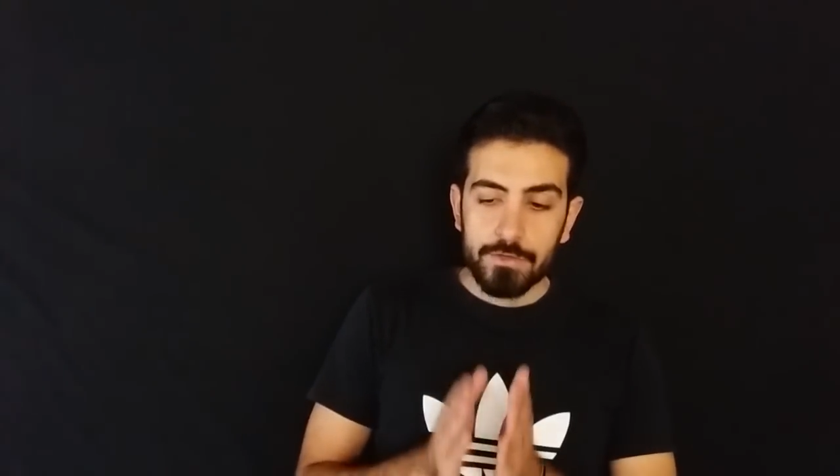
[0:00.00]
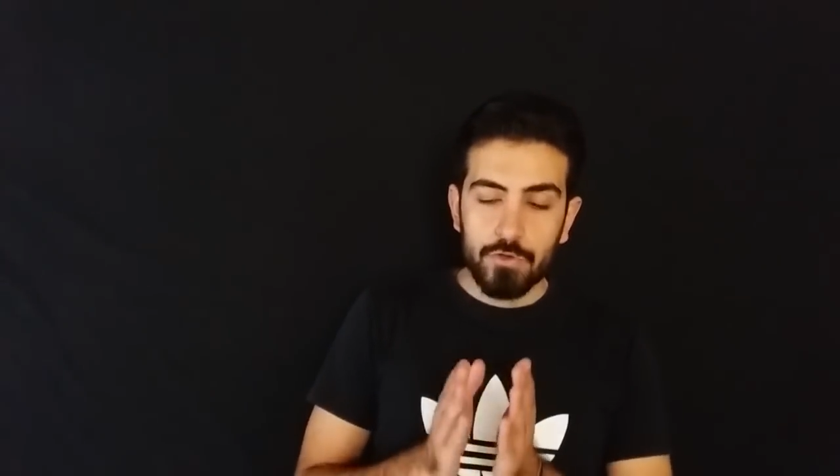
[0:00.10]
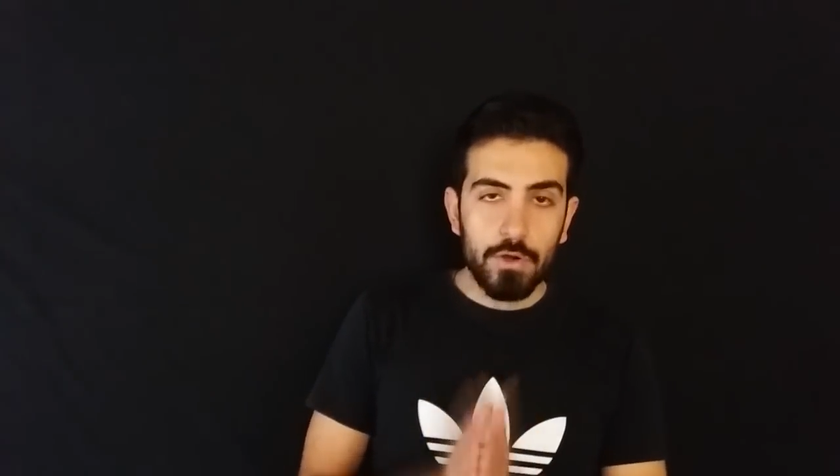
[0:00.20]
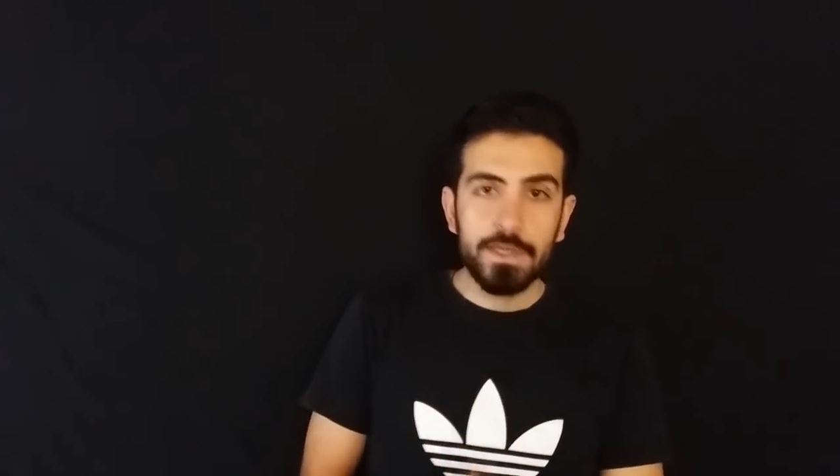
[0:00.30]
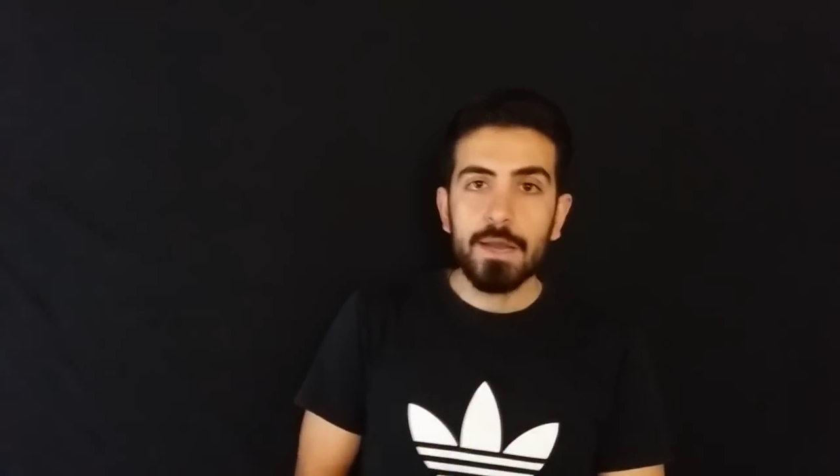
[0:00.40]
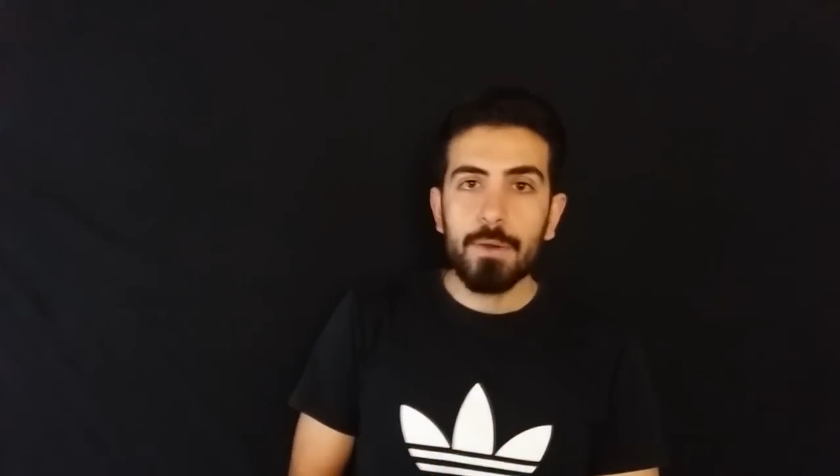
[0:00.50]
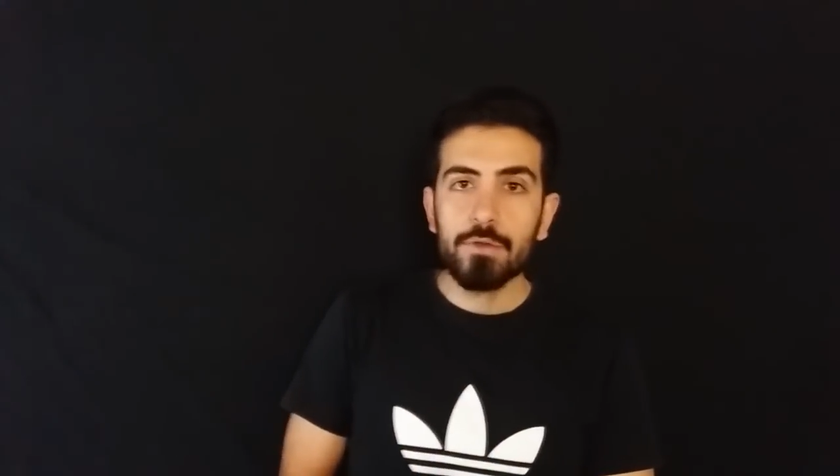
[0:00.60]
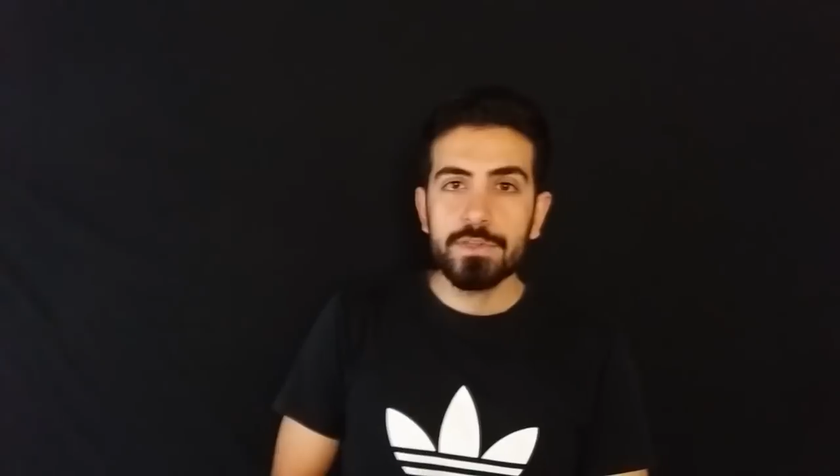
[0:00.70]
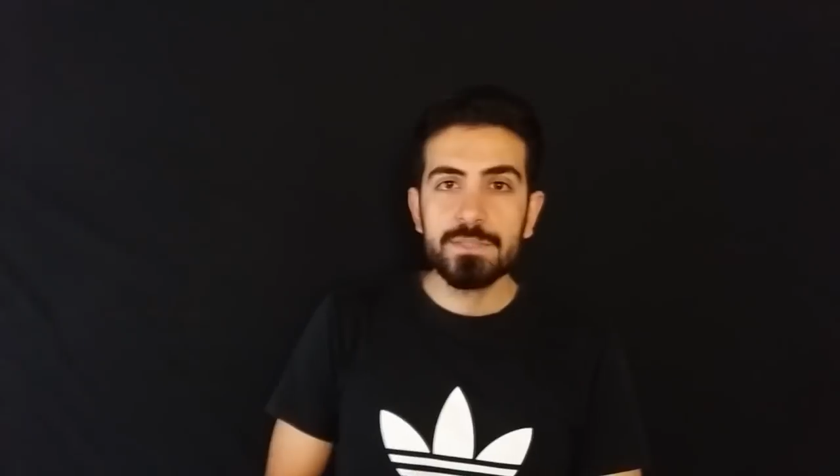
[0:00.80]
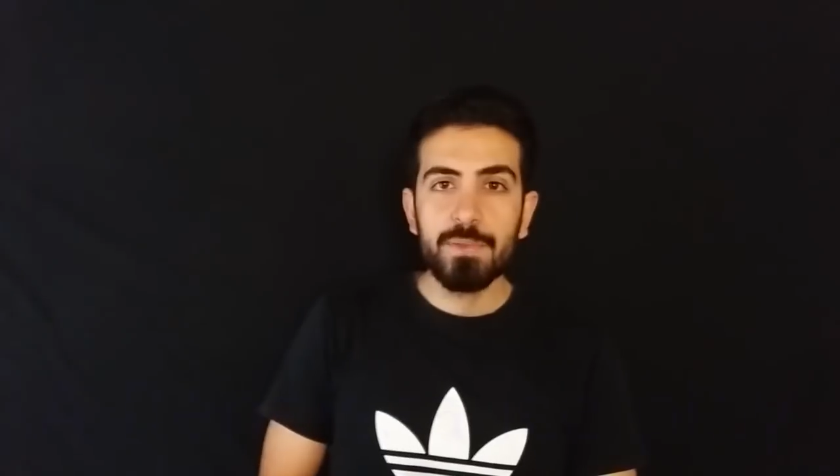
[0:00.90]
talking
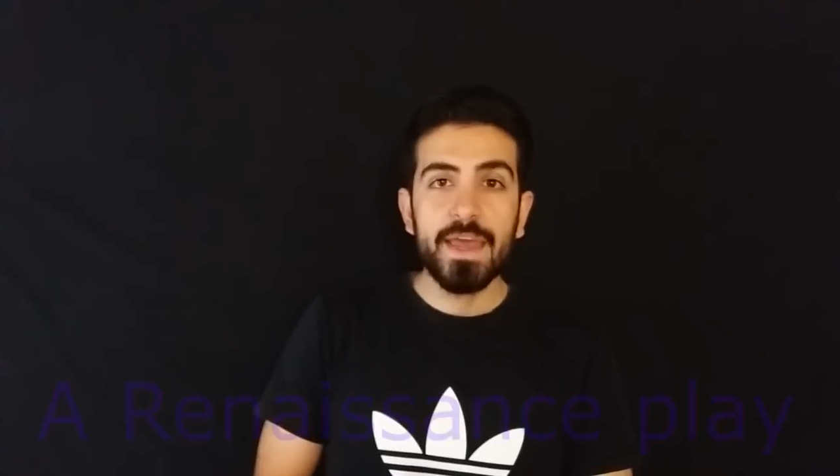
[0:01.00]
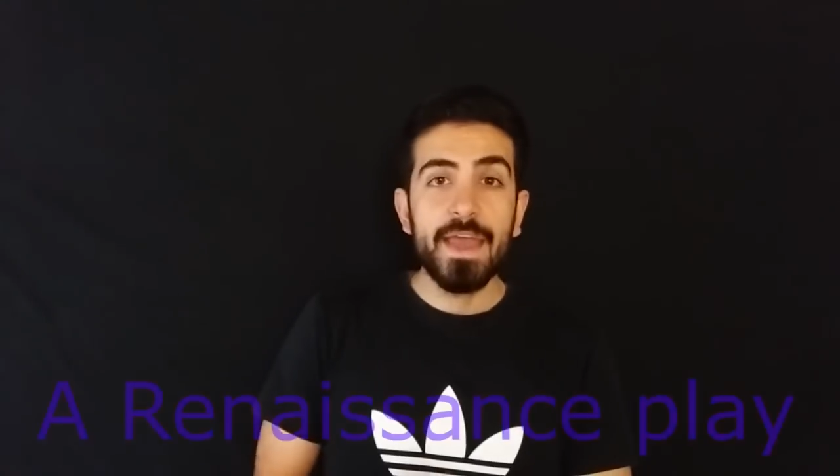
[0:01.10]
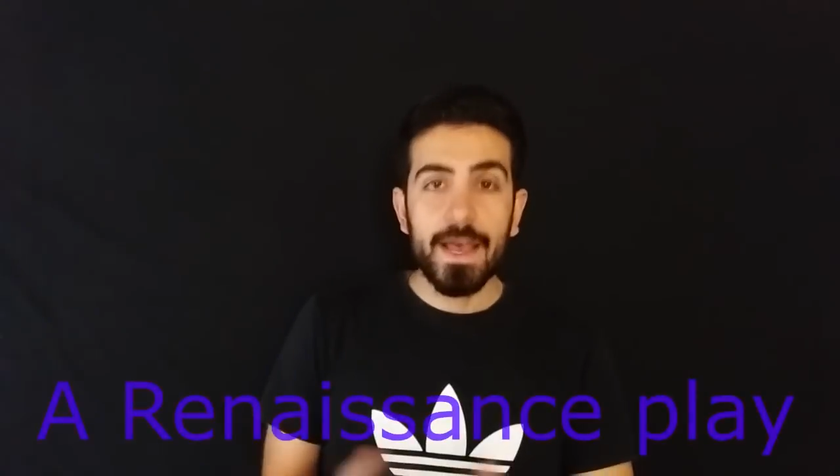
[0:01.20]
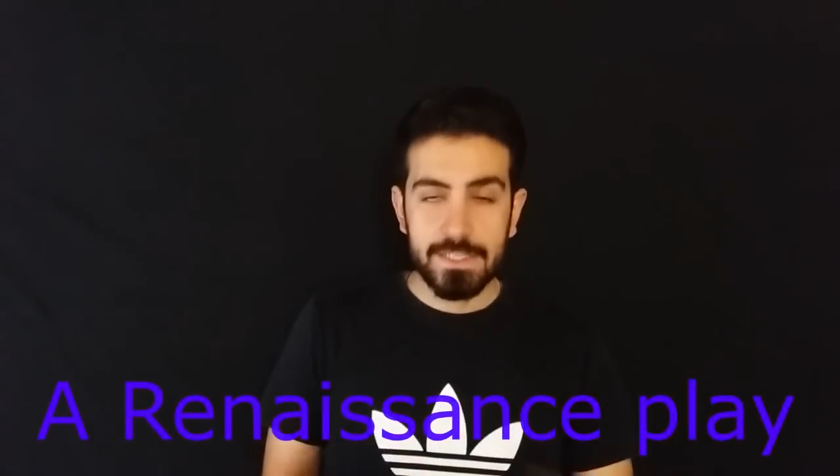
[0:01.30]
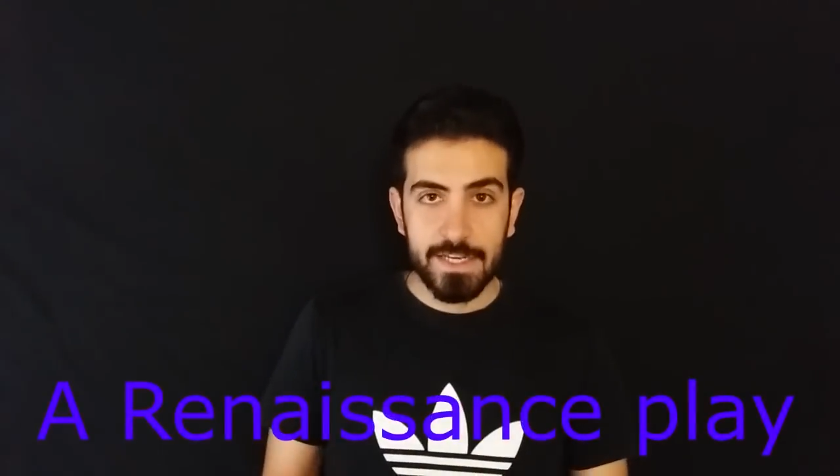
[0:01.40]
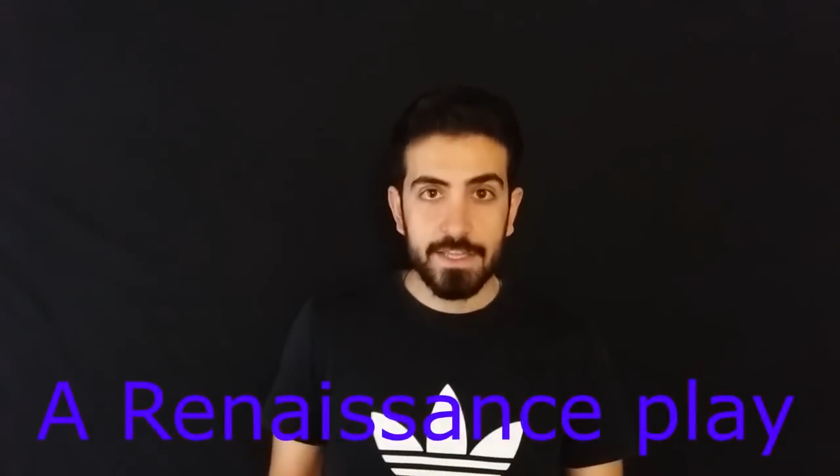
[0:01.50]
about this play as a